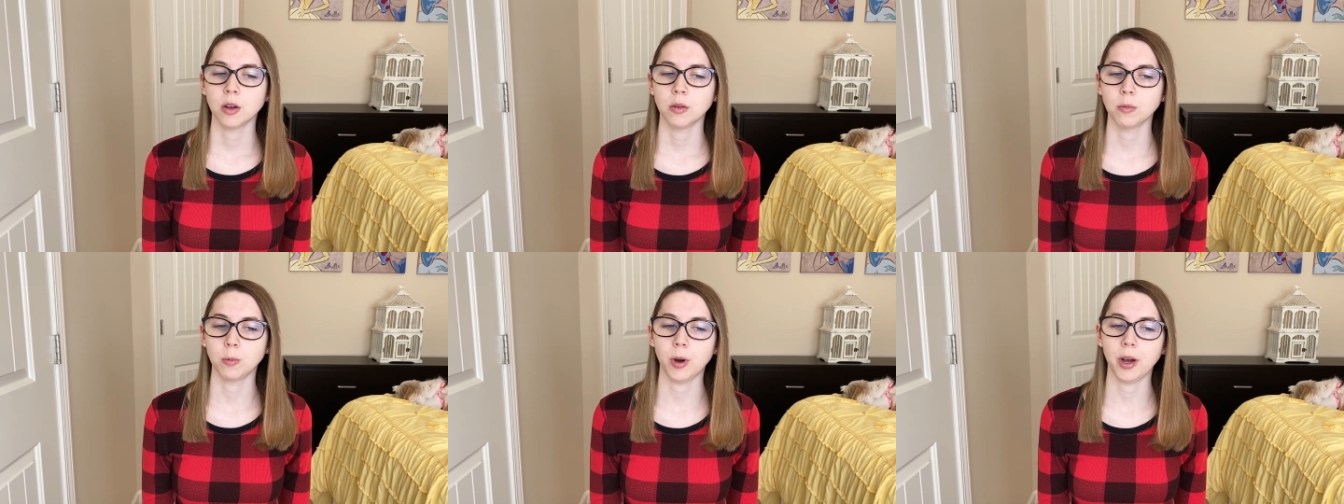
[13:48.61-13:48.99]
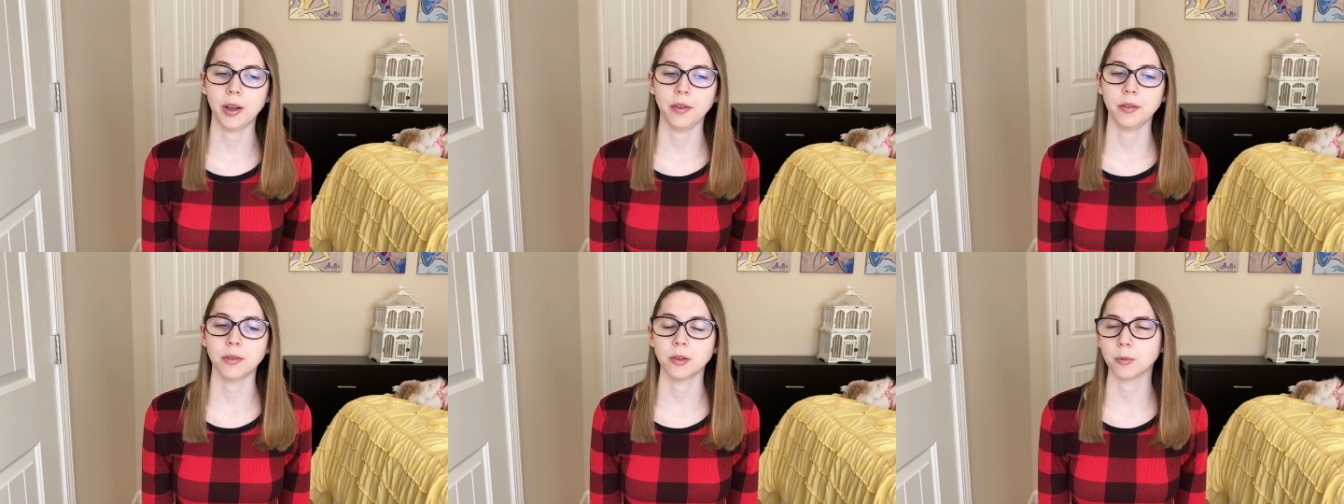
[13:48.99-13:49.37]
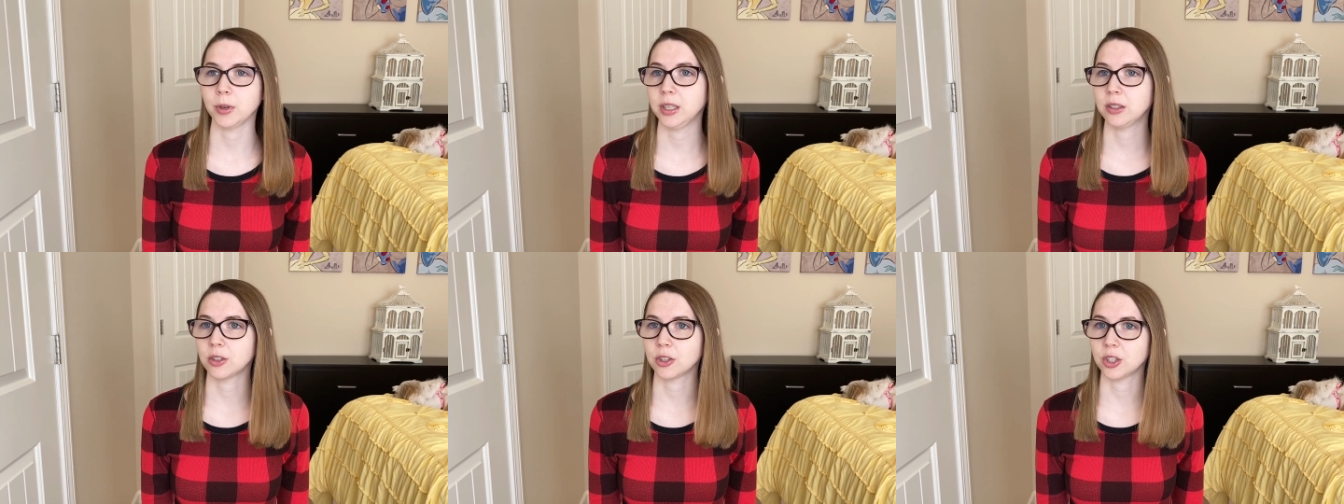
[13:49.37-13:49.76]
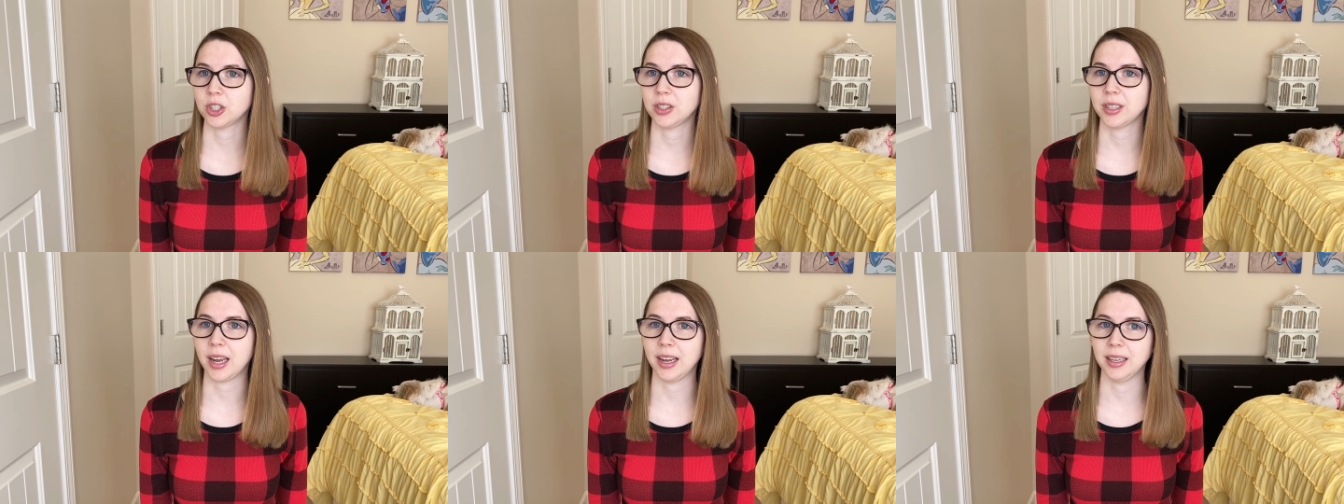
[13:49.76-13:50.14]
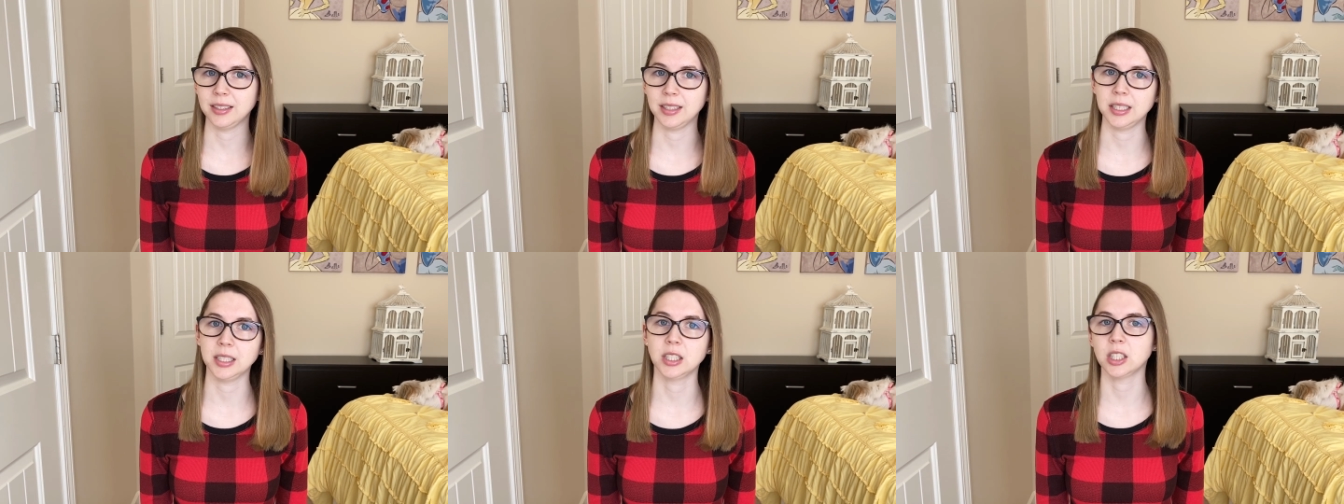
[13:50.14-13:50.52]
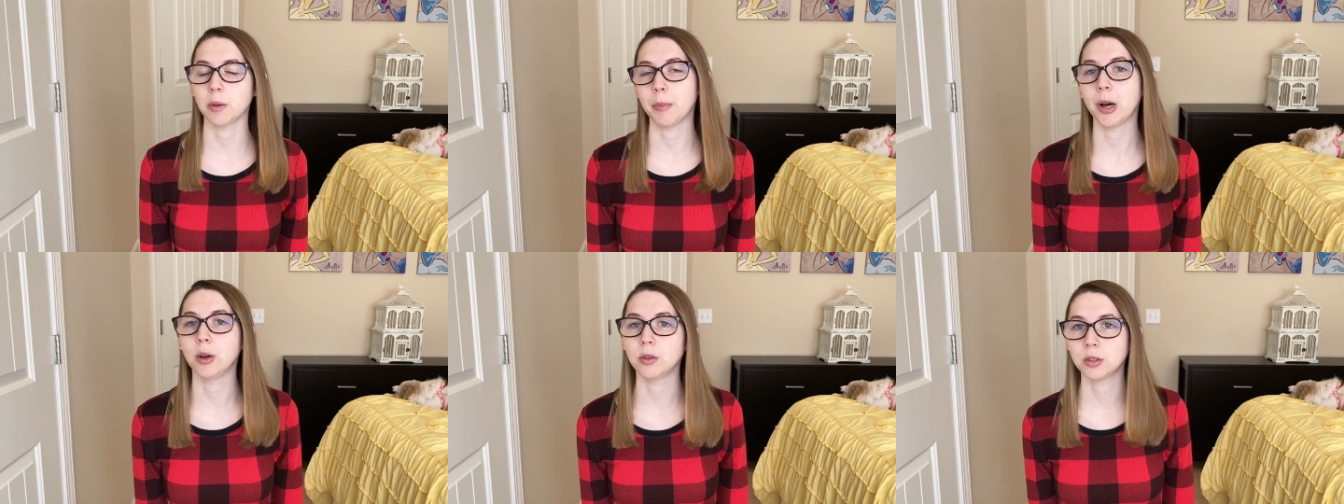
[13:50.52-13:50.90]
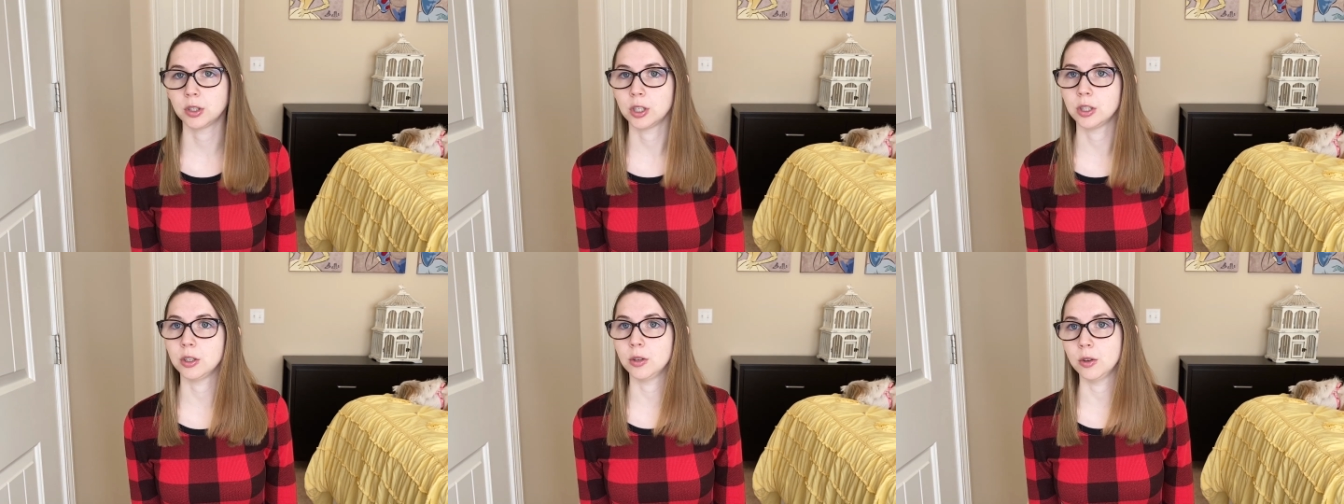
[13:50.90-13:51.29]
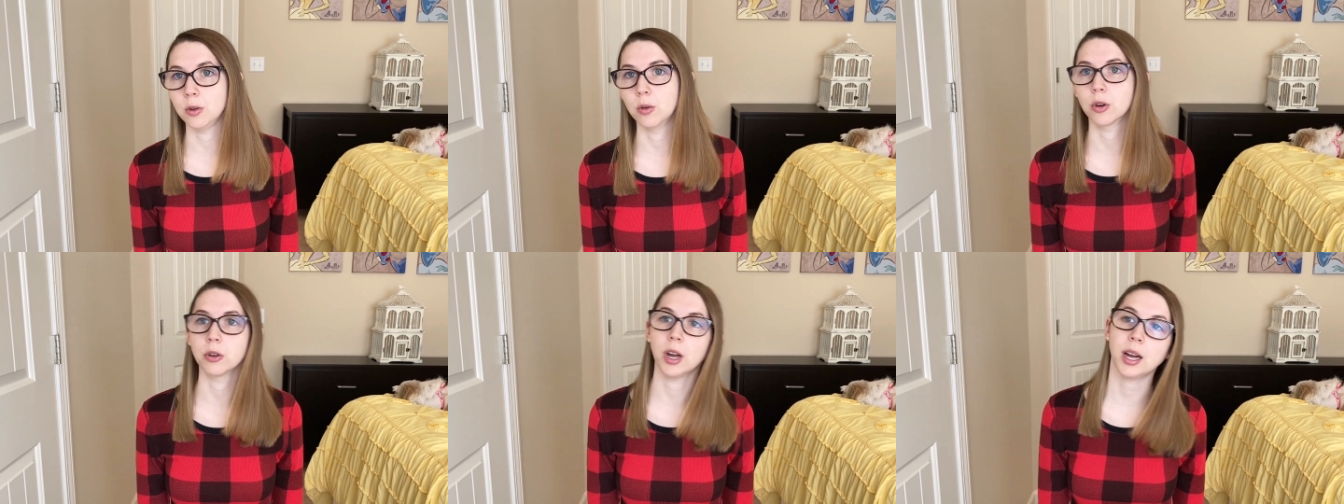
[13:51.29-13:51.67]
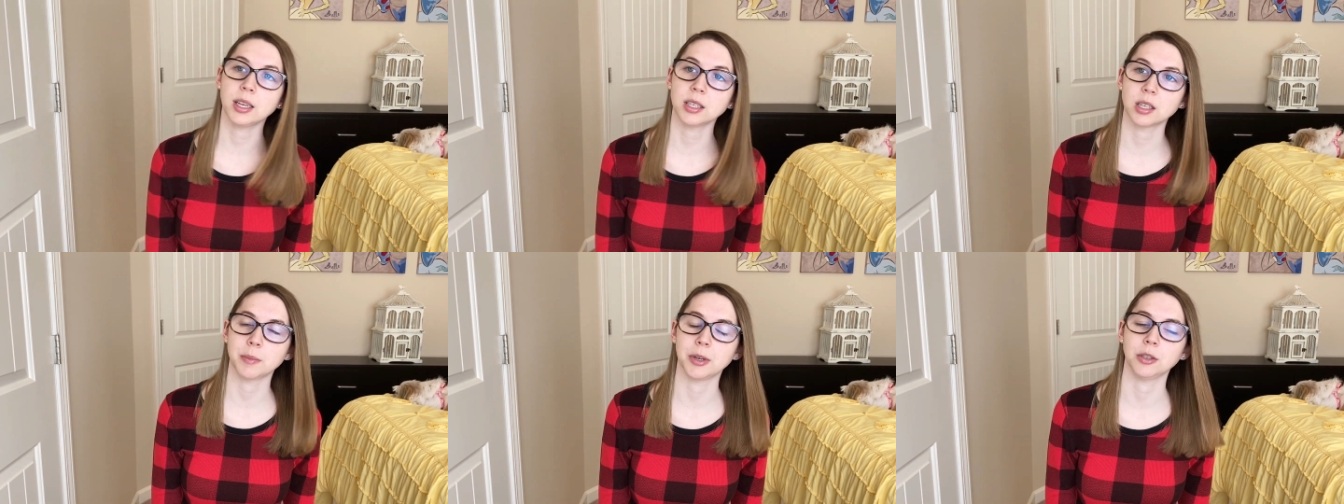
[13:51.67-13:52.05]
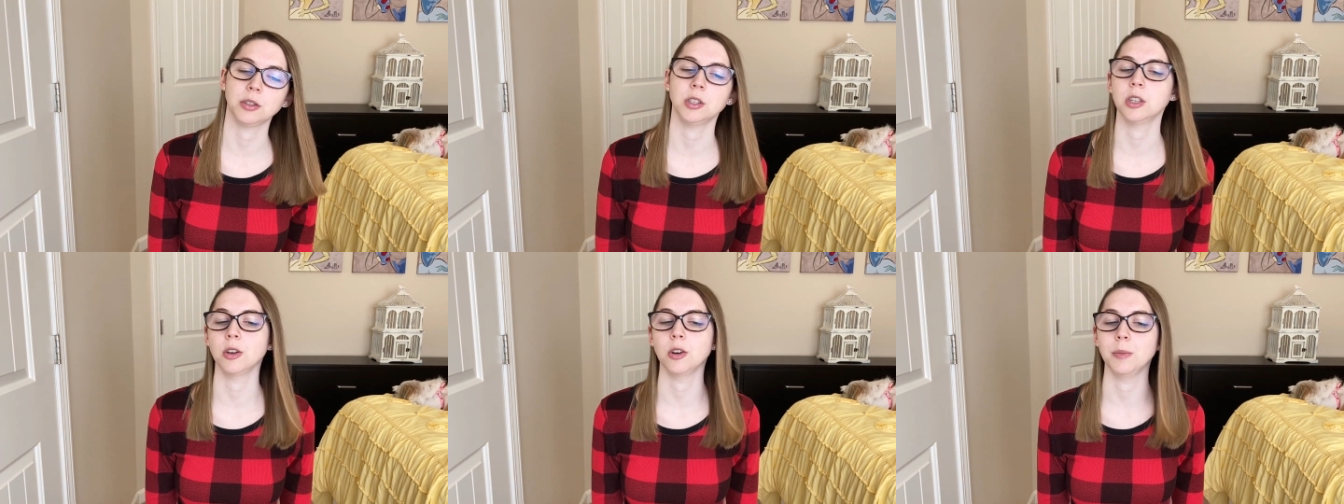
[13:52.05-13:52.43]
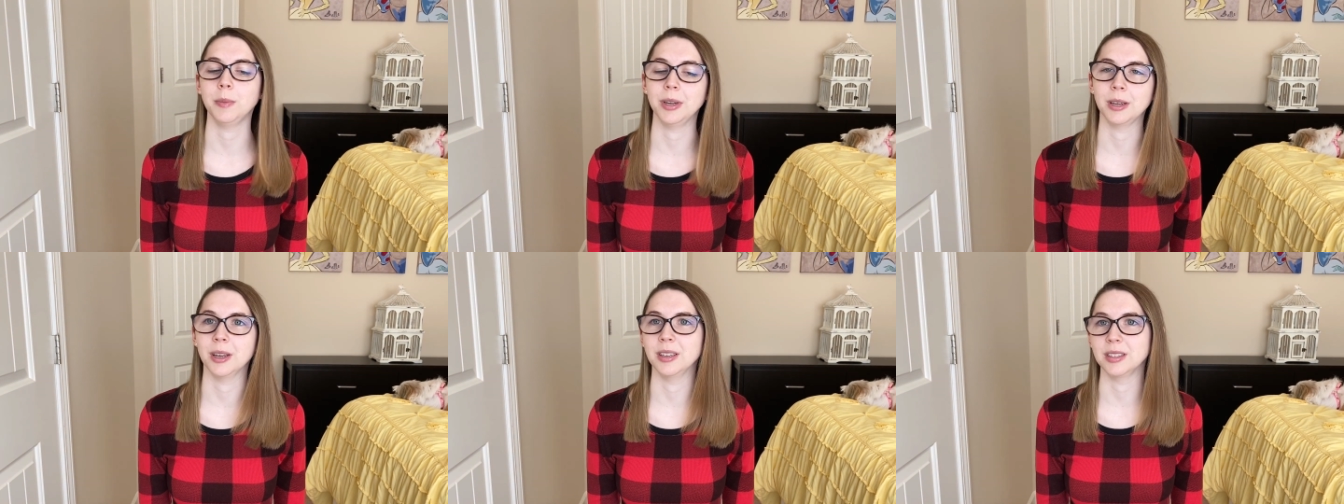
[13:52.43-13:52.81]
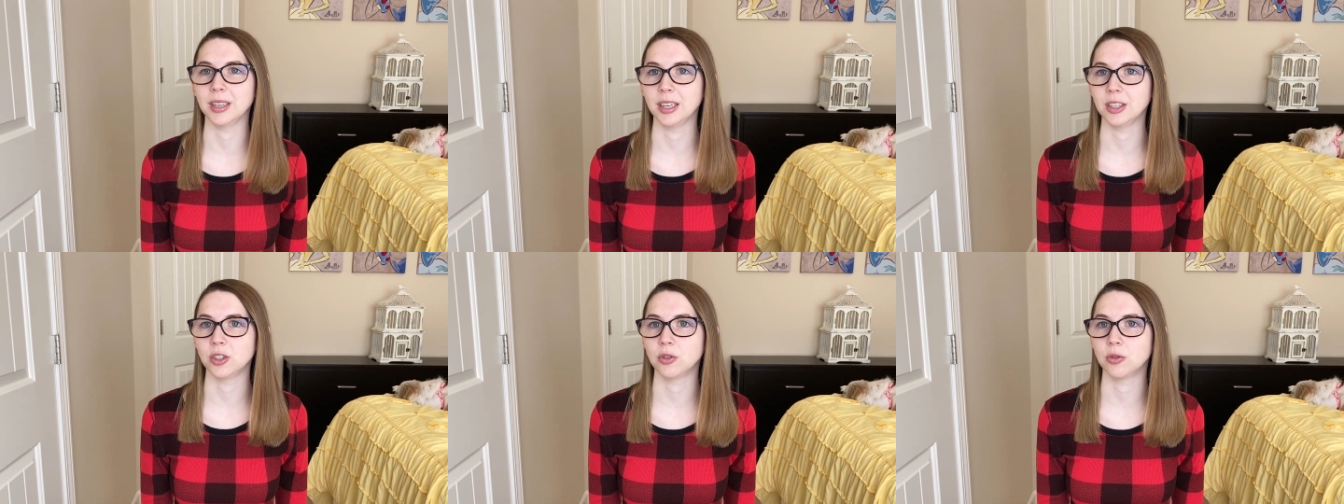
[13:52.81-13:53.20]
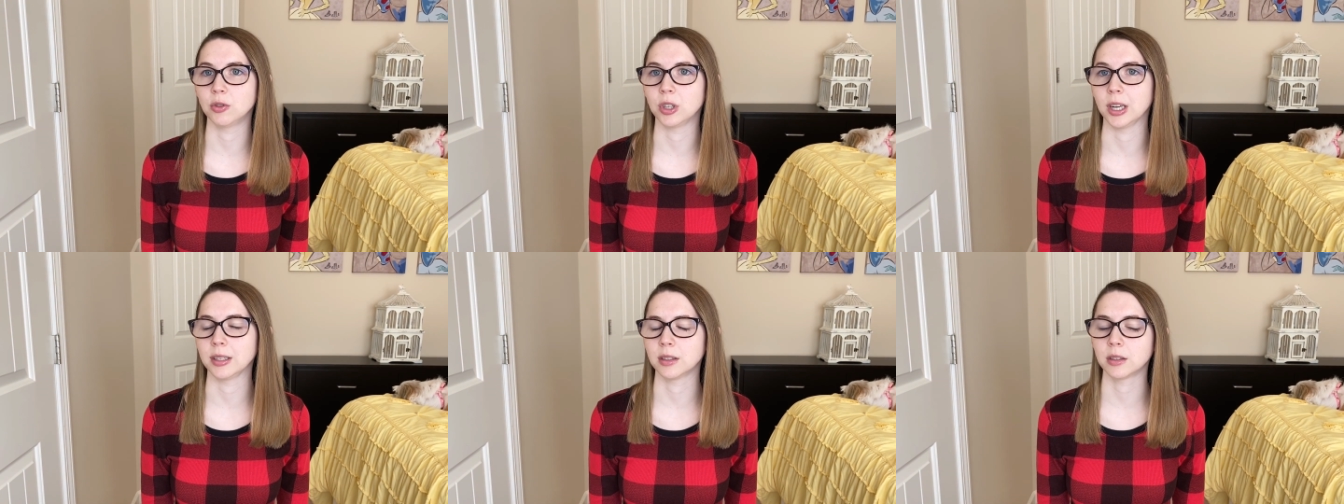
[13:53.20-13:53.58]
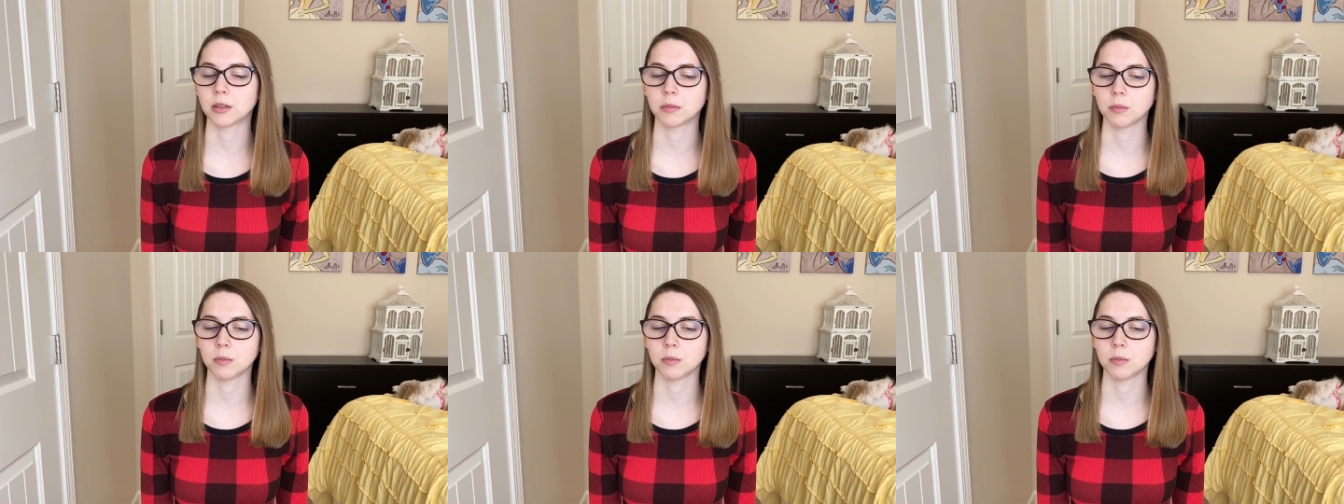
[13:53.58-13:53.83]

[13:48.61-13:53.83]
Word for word: what the research says it's supposed to do or not supposed to do, because it's just,